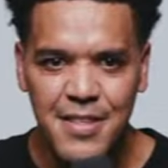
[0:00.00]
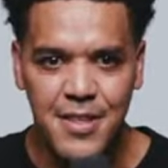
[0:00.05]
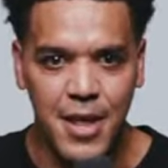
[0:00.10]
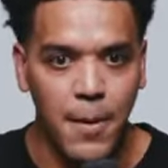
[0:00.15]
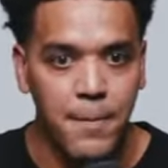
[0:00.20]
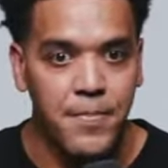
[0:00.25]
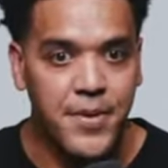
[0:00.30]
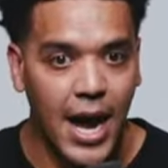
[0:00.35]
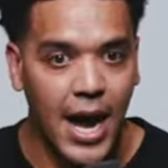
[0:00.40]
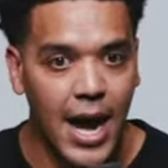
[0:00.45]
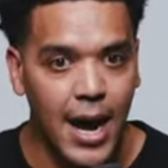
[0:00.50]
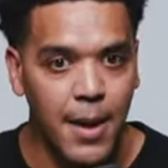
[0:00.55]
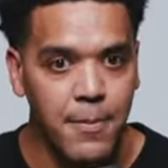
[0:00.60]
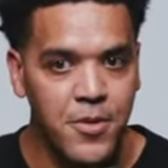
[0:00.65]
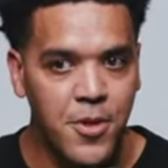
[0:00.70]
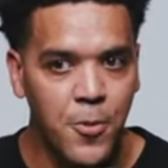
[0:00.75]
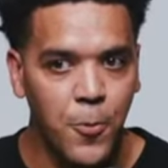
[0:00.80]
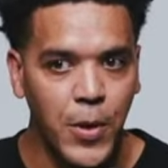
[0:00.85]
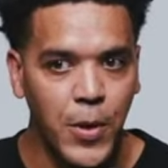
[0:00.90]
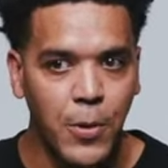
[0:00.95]

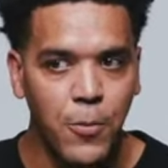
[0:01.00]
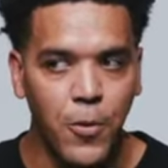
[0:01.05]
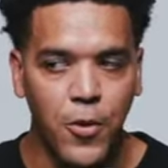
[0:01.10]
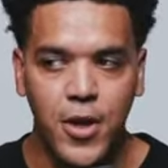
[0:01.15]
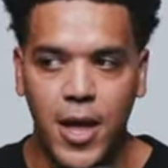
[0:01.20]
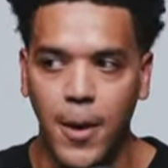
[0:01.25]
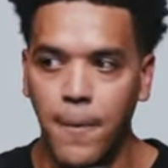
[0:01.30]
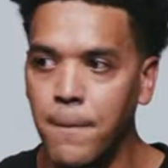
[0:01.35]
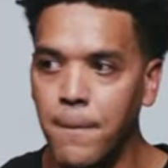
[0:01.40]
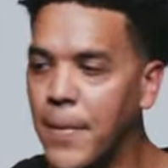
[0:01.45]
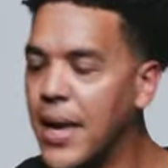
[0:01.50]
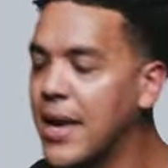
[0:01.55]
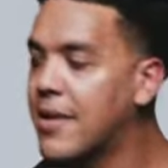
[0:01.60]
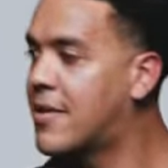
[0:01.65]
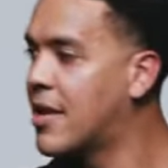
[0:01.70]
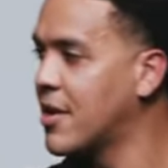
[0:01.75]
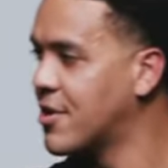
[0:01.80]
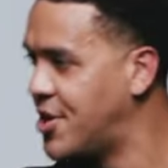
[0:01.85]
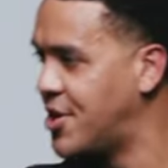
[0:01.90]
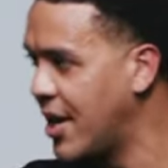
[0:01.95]
sometimes we will
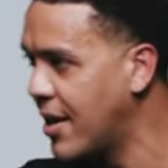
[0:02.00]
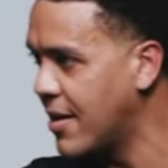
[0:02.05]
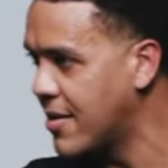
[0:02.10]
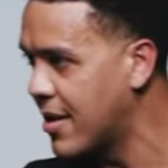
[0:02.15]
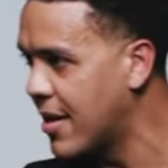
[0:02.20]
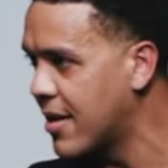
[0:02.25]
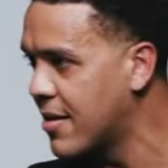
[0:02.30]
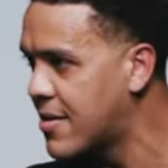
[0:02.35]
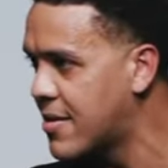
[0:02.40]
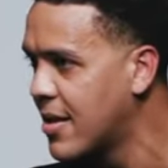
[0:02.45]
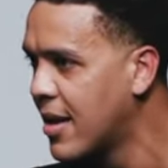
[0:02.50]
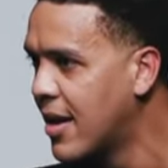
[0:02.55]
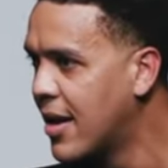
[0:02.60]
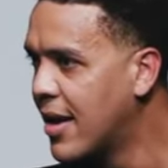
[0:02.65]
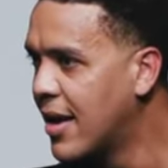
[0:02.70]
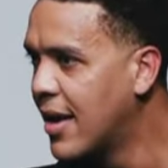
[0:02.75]
commit to Jesus